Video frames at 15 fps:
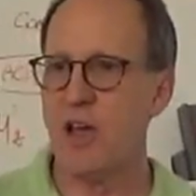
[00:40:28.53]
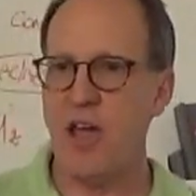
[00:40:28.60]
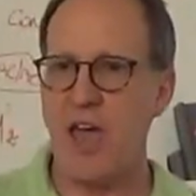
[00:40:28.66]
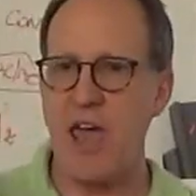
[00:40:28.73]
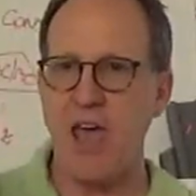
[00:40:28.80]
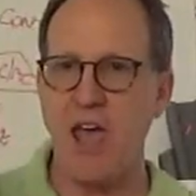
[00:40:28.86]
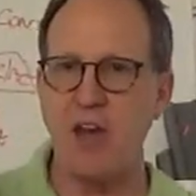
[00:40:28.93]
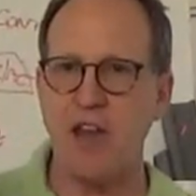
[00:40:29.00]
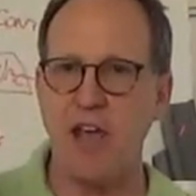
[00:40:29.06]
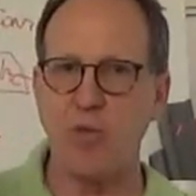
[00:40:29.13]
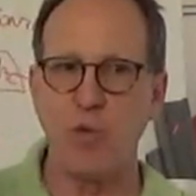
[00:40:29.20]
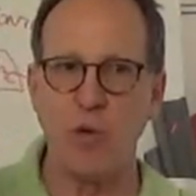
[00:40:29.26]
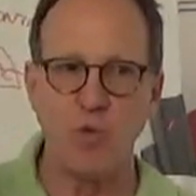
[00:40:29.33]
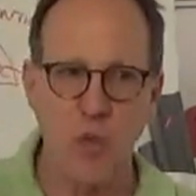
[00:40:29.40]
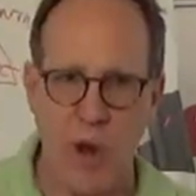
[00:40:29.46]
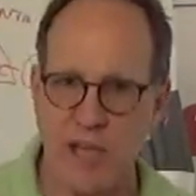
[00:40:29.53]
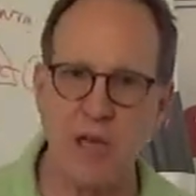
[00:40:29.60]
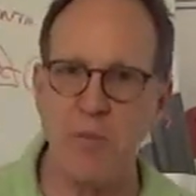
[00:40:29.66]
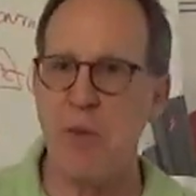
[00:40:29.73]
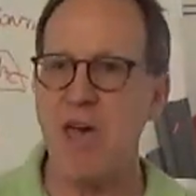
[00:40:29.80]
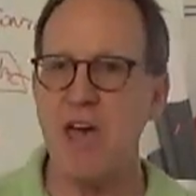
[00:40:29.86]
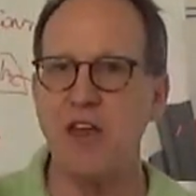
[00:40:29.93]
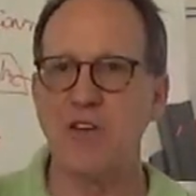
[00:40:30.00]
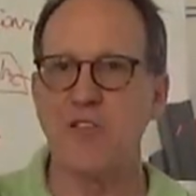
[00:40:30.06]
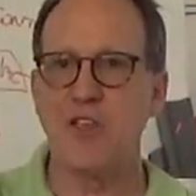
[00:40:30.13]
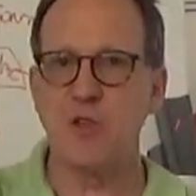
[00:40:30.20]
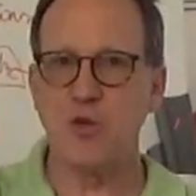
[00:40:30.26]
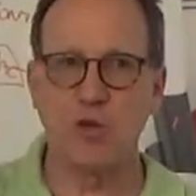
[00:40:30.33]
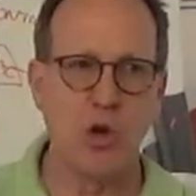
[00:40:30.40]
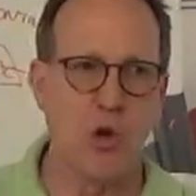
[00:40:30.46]
and we recommend that
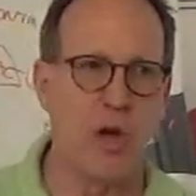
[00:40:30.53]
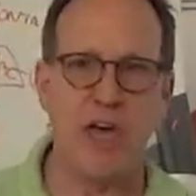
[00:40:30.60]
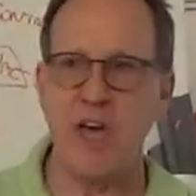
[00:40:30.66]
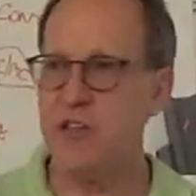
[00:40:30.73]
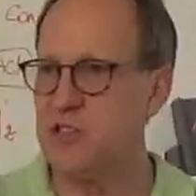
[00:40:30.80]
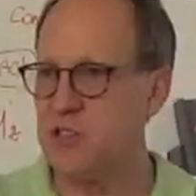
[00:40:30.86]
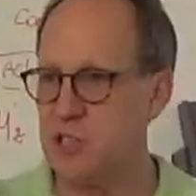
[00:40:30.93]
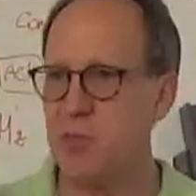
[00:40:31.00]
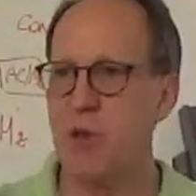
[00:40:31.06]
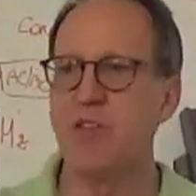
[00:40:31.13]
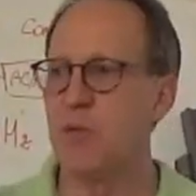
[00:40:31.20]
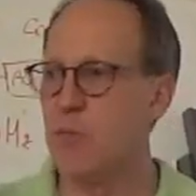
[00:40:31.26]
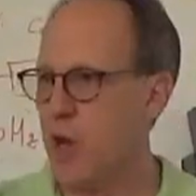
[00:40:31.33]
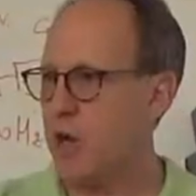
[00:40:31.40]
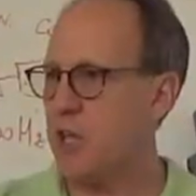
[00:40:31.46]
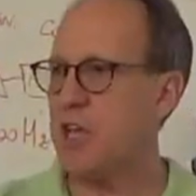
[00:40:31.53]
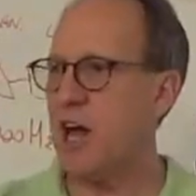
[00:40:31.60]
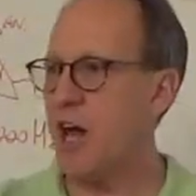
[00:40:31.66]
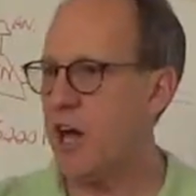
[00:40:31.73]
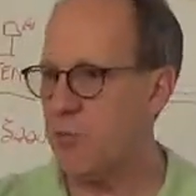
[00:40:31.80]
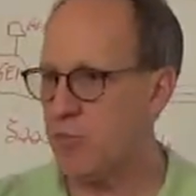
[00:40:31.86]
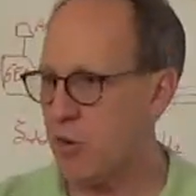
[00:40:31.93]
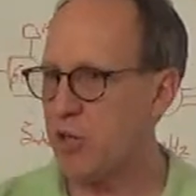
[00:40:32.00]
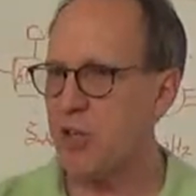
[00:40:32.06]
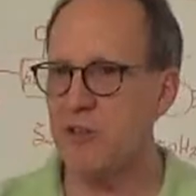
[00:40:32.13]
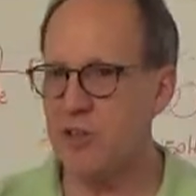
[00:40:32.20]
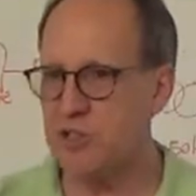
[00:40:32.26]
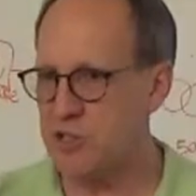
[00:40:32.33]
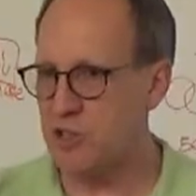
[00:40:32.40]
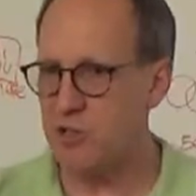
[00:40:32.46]
you go ahead and spend the money on bringing
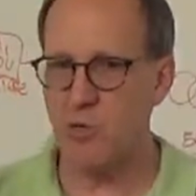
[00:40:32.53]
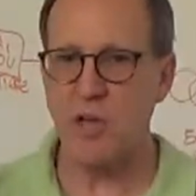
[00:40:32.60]
this into